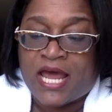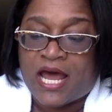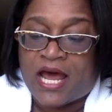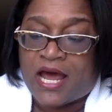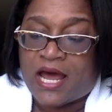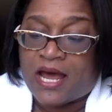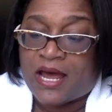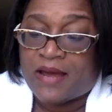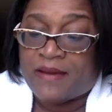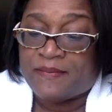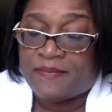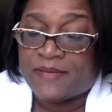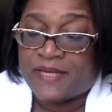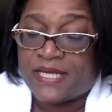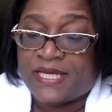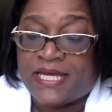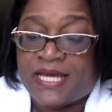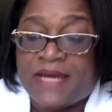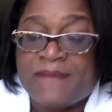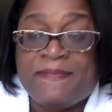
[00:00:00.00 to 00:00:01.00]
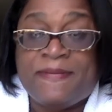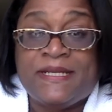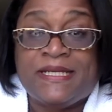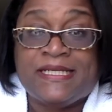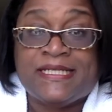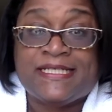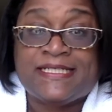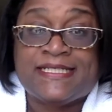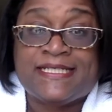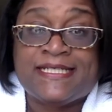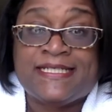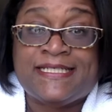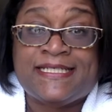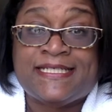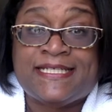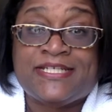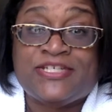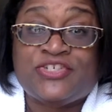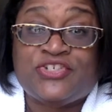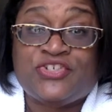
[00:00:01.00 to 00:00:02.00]
It had been listed
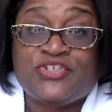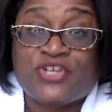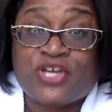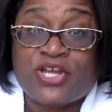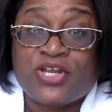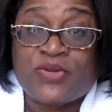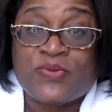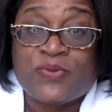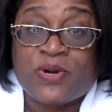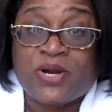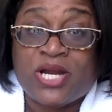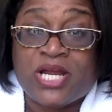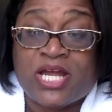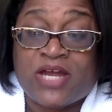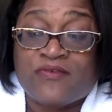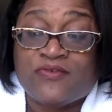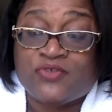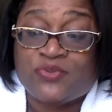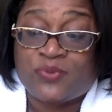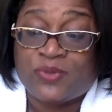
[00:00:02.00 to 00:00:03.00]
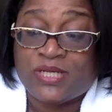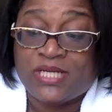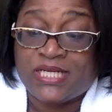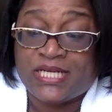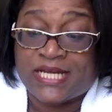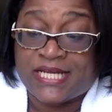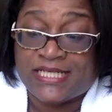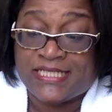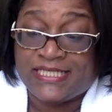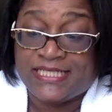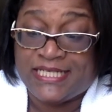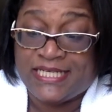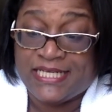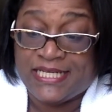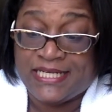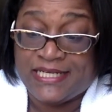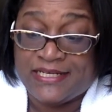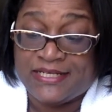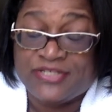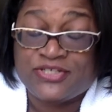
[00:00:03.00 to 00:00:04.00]
since January of
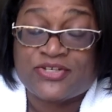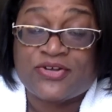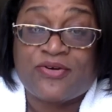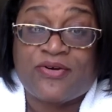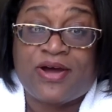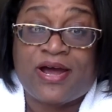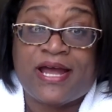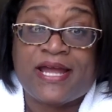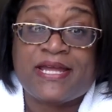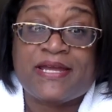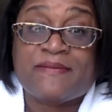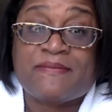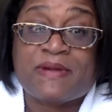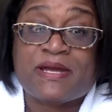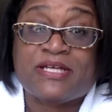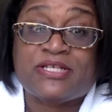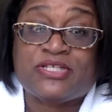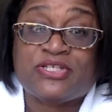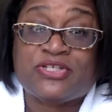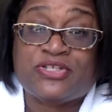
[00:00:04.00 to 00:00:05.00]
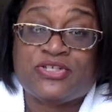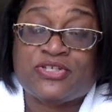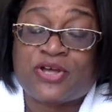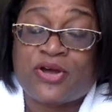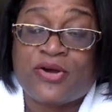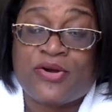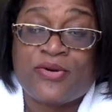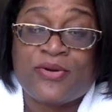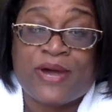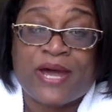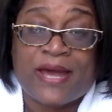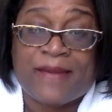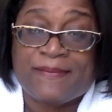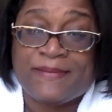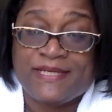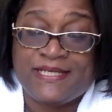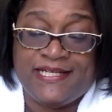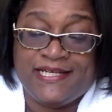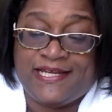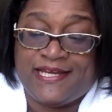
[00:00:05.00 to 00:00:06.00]
2019, so I am so
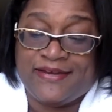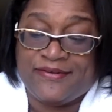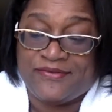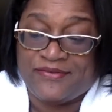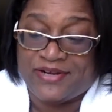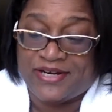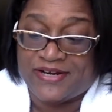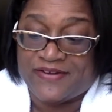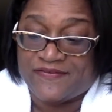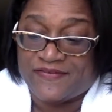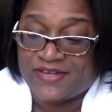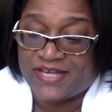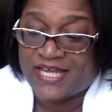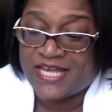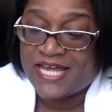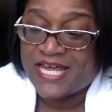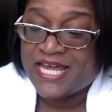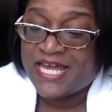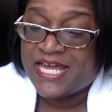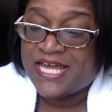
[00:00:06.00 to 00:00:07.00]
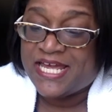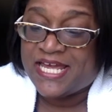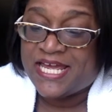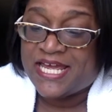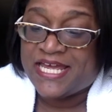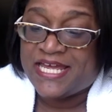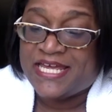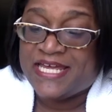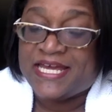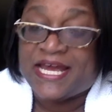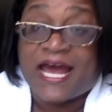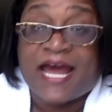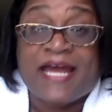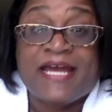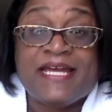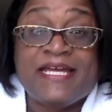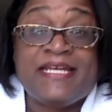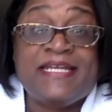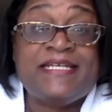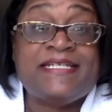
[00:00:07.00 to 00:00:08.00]
happy to get rid of it. It
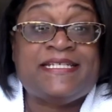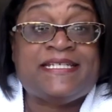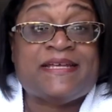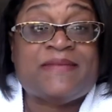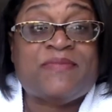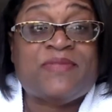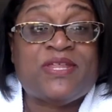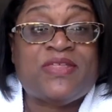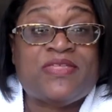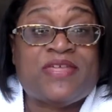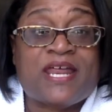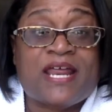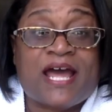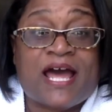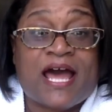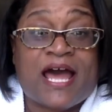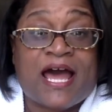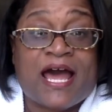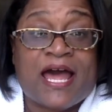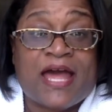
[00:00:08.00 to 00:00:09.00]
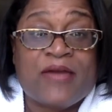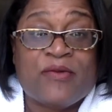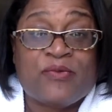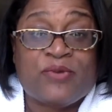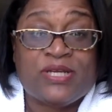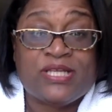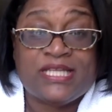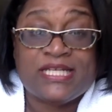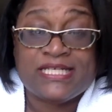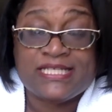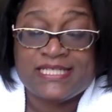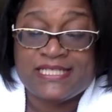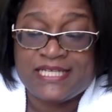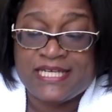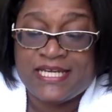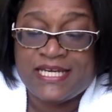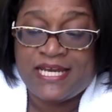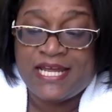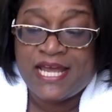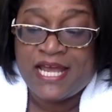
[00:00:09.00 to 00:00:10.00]
is something that I relisted.